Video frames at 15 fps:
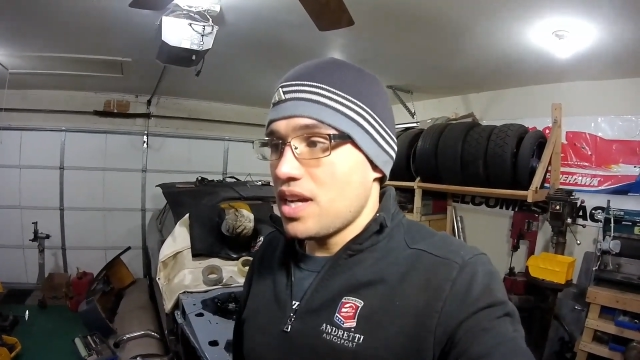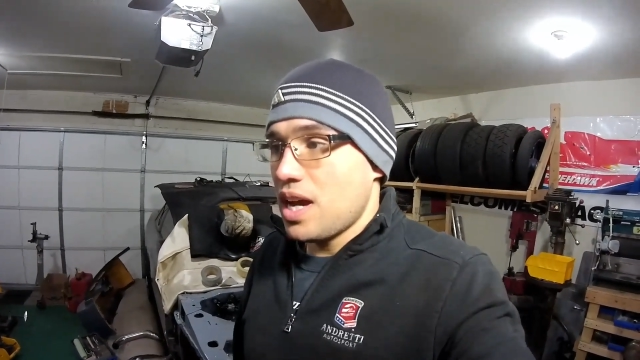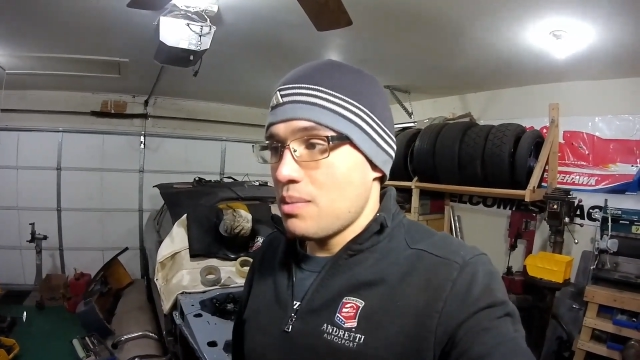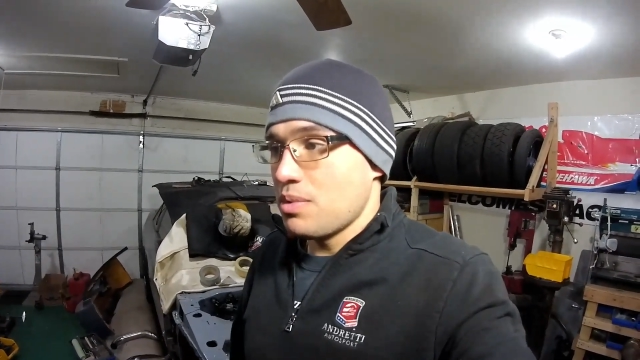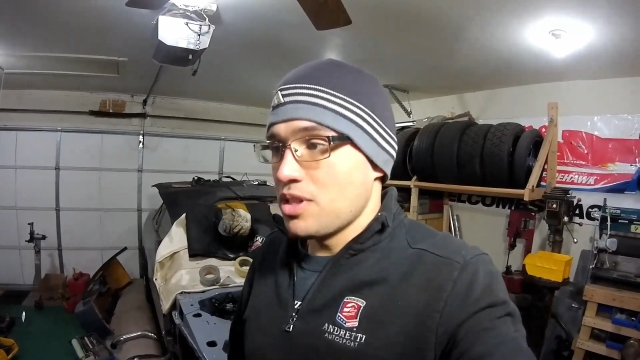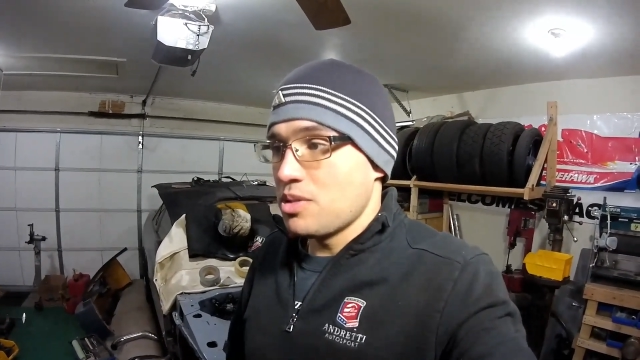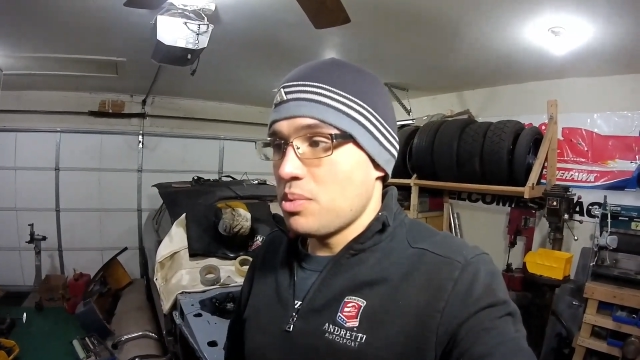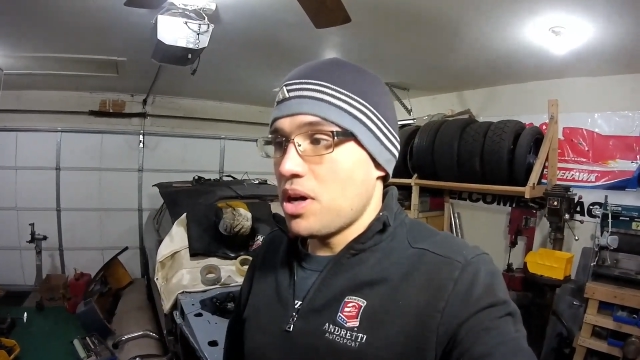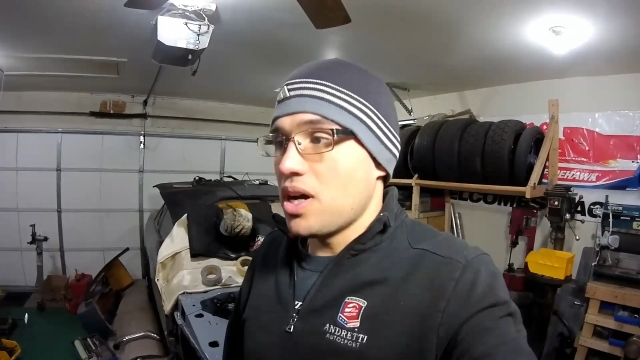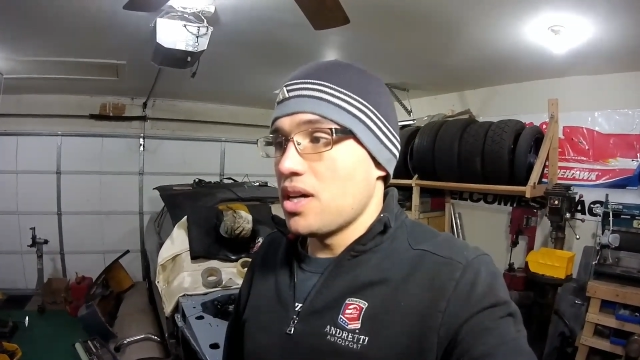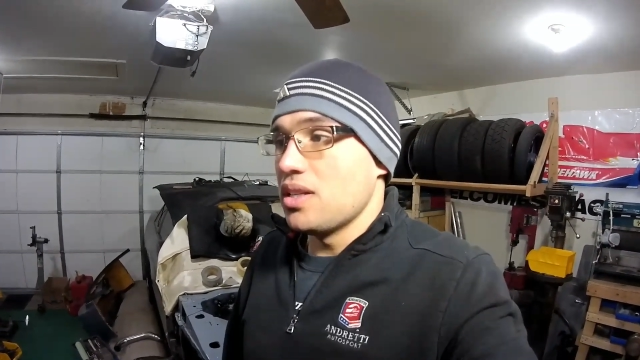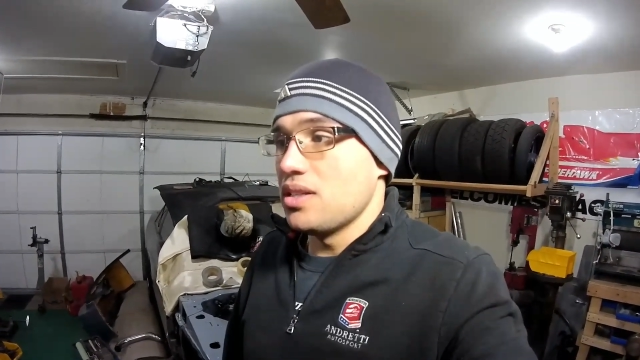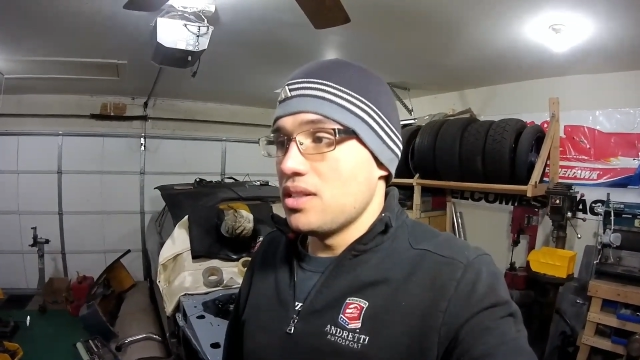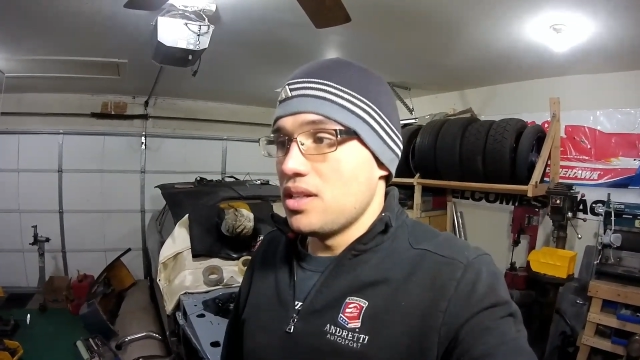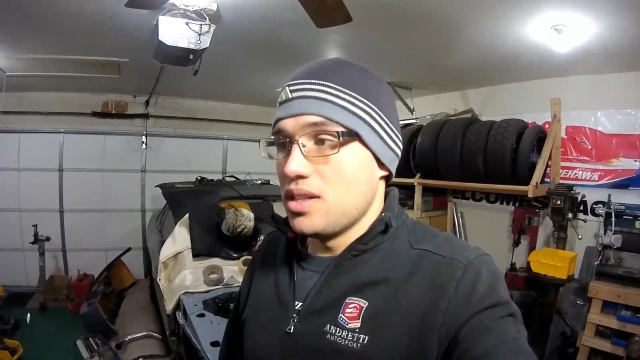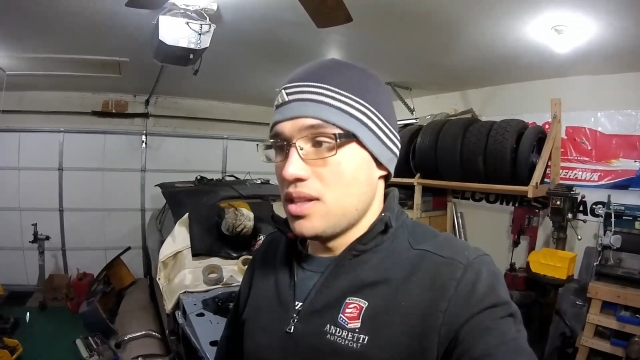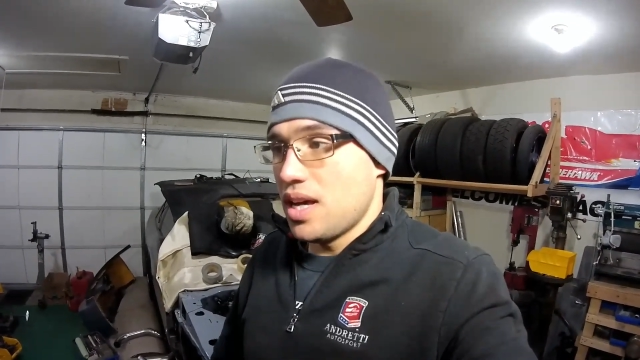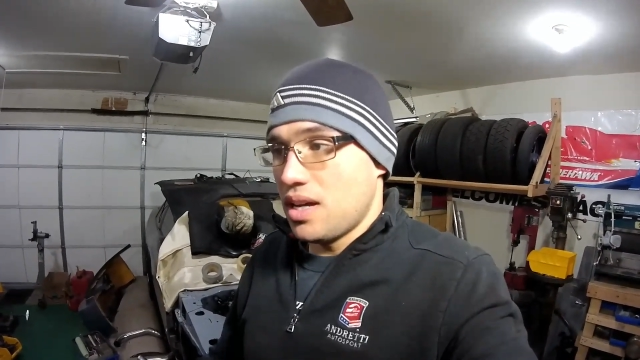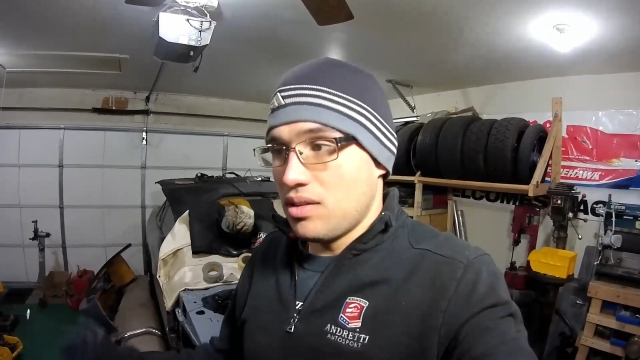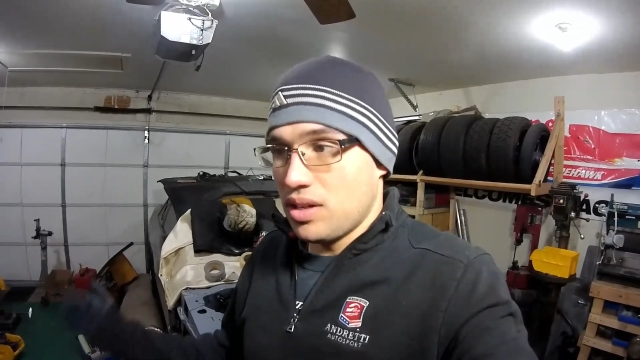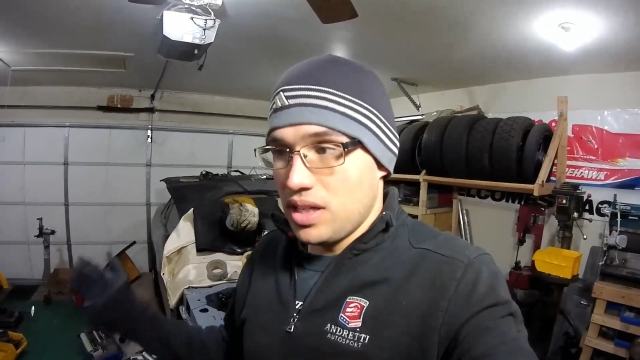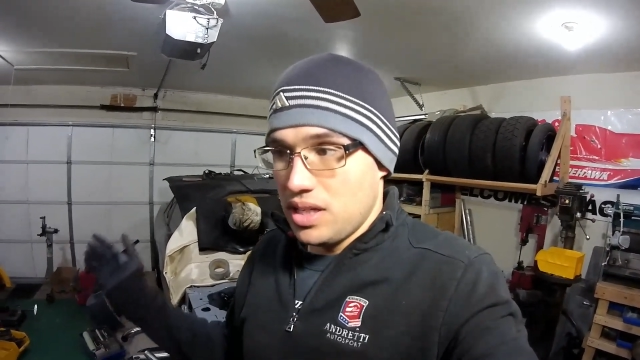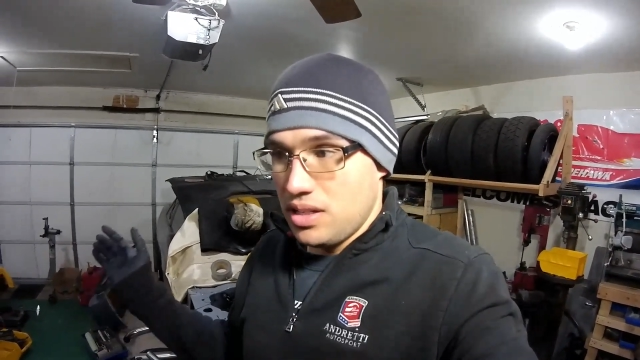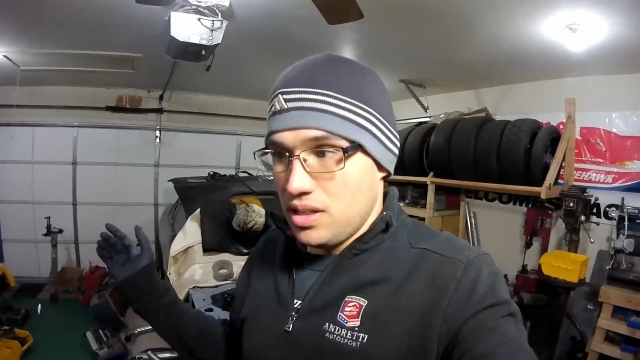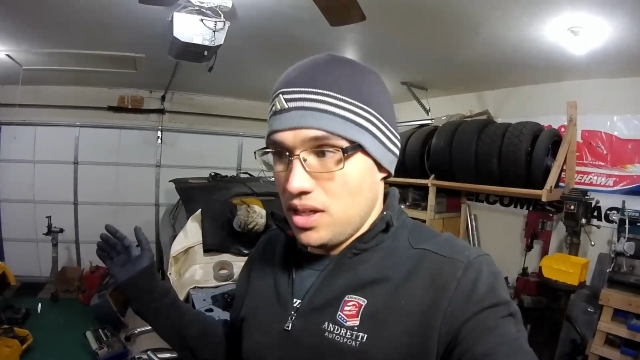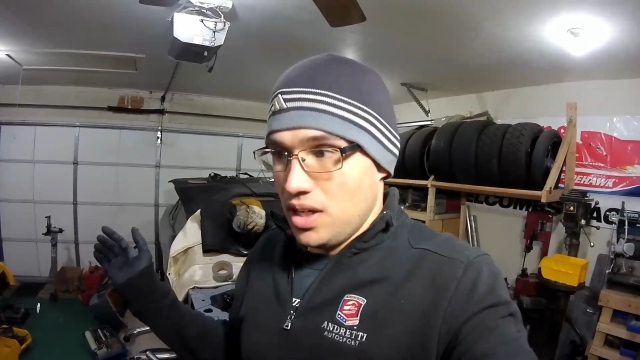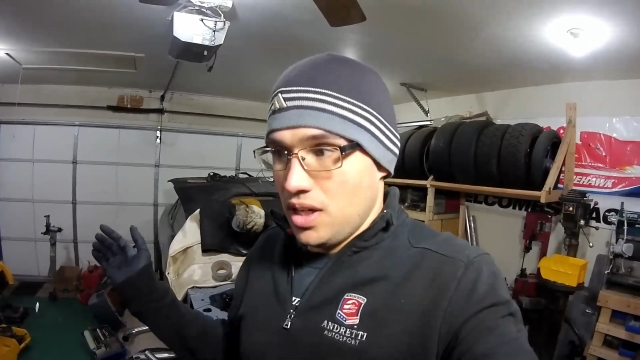happy spot, and that'll get,